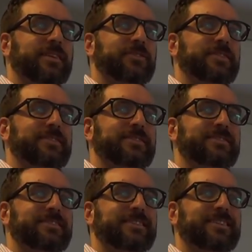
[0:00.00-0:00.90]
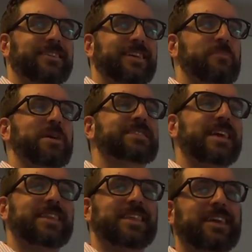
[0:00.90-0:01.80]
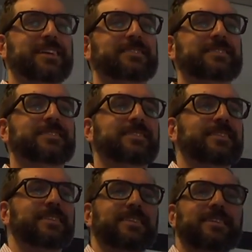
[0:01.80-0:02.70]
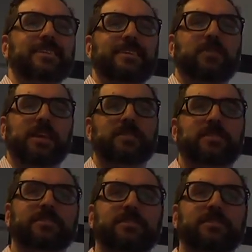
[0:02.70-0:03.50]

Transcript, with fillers: Anyone? I miss anything? Fleet. Fleet.